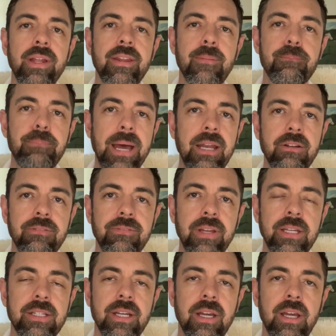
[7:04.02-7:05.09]
the
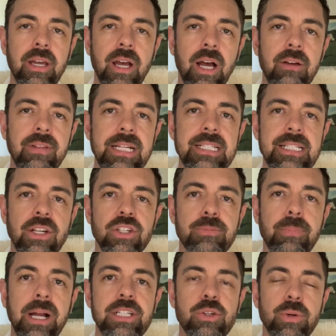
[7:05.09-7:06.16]
benefit of that sales
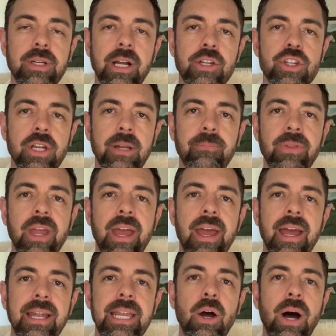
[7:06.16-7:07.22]
price reduction.
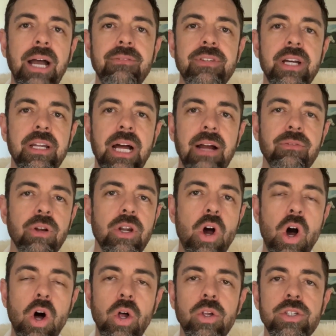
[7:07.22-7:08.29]
Now I've run
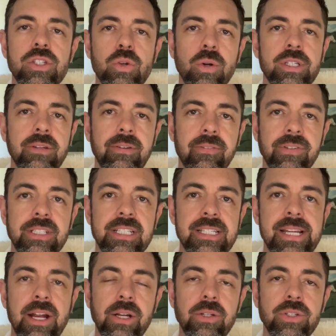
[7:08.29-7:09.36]
all sorts of different
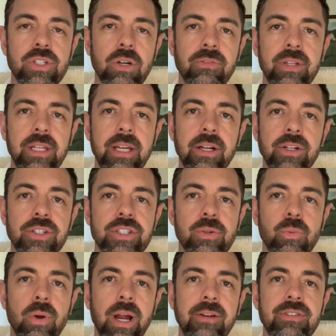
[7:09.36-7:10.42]
scenarios over the years
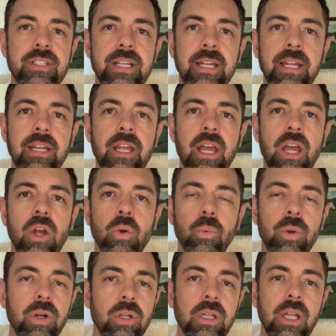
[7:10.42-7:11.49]
where I've seen it
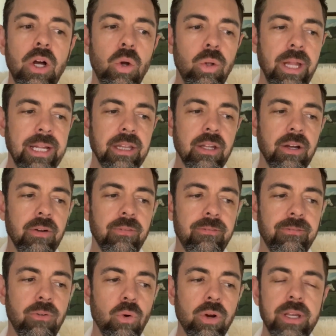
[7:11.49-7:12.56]
real low, like the
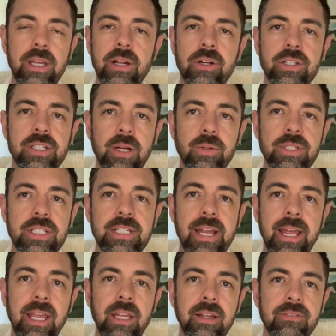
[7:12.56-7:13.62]
4 years I was
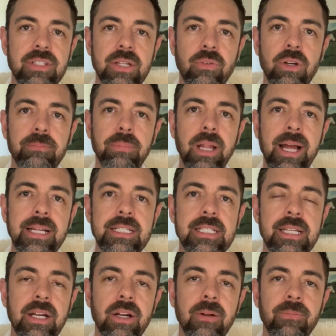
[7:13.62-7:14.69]
saying, if someone applies
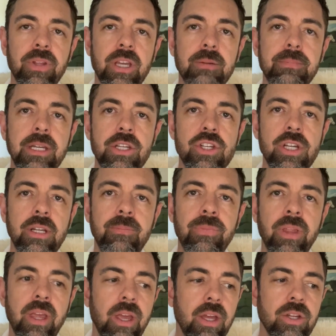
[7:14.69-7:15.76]
their commission
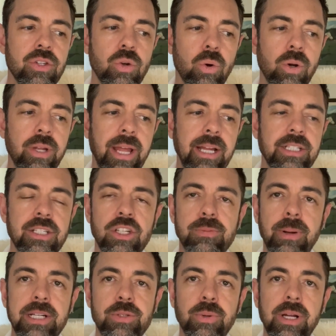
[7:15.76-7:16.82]
toward a sales
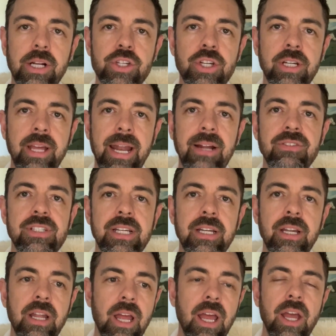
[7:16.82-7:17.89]
price reduction, and I've seen
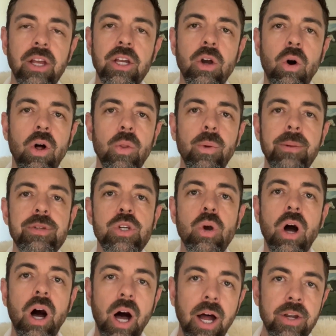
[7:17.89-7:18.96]
it go all the way up to
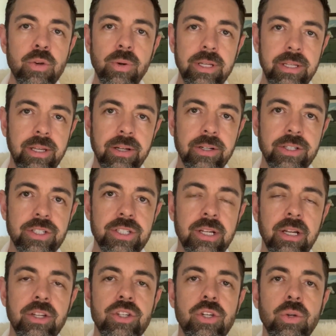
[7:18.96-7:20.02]
100 years
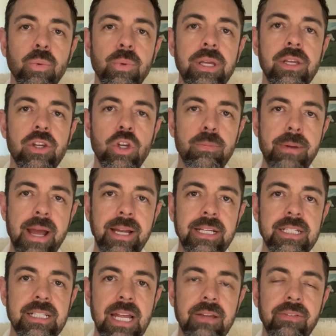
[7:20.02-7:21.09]
to recoup any
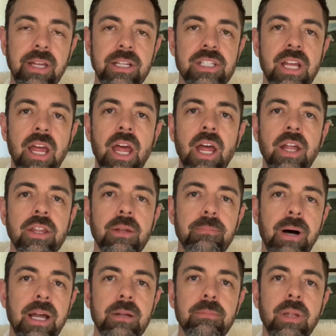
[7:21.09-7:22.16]
savings. The
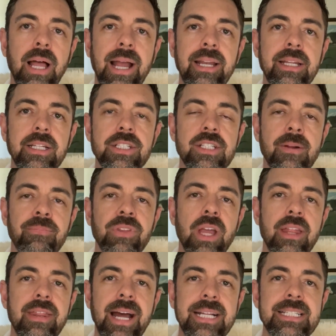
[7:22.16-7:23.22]
bottom line is
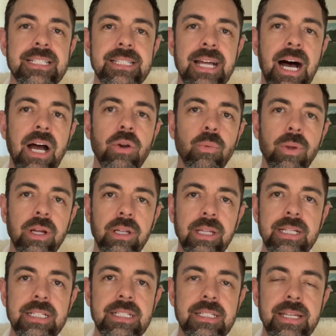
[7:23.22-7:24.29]
that's not
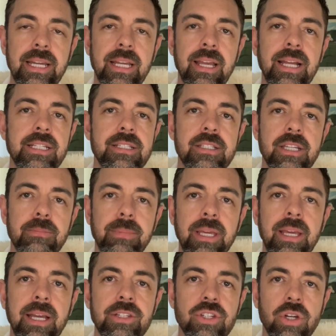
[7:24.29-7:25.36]
realistic. To me,
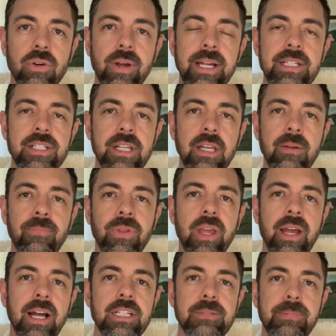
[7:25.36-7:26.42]
it's crazy,
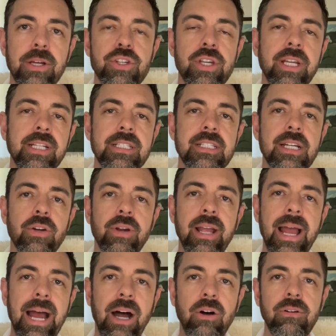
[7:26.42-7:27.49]
especially considering
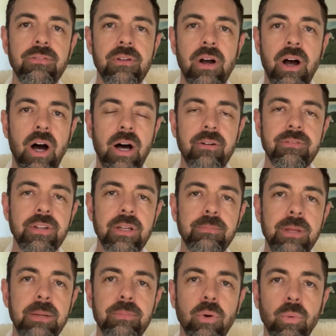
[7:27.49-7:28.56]
how often
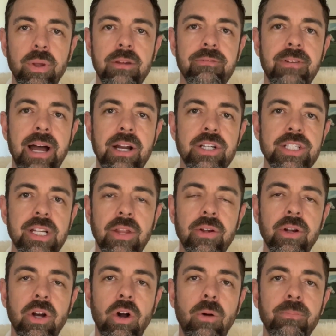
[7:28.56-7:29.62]
people refi or sell their
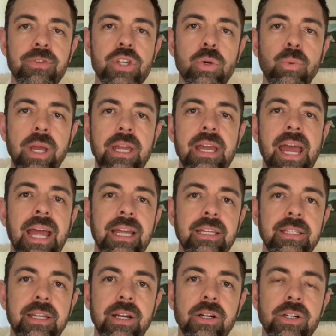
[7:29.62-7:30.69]
home to wait
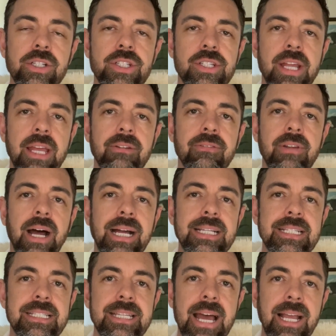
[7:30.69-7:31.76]
years, if
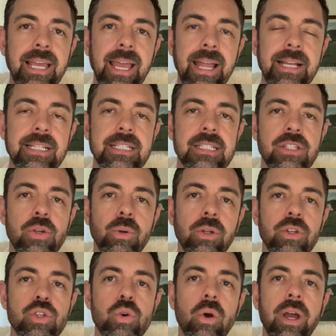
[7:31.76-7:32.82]
not decades, to
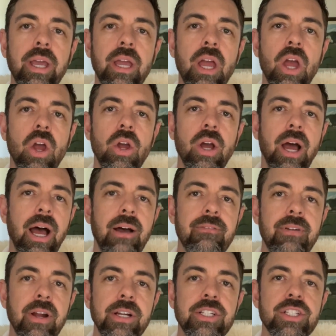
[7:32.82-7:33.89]
enjoy a
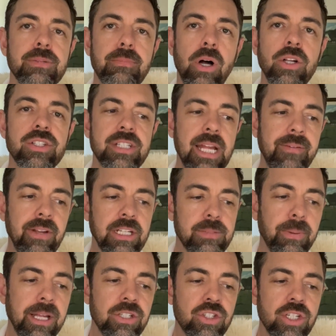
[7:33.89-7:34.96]
very small savings.
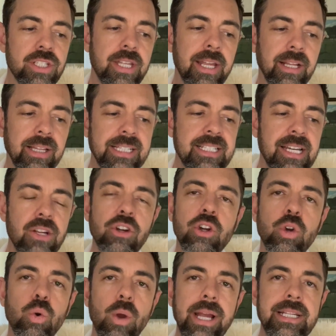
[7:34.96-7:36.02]
Because just think, let's say you're
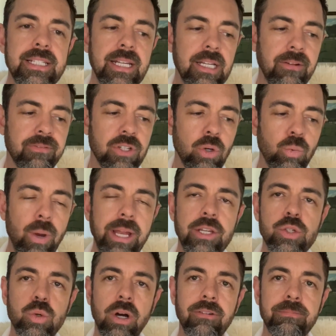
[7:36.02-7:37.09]
crazy enough to wait
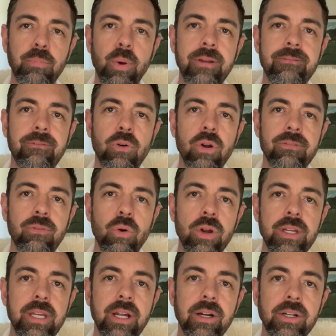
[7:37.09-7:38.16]

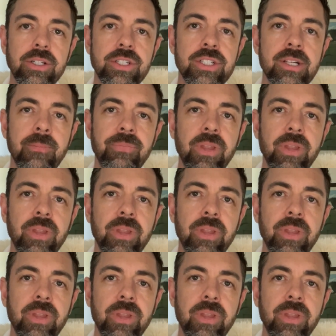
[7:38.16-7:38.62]
12.44 years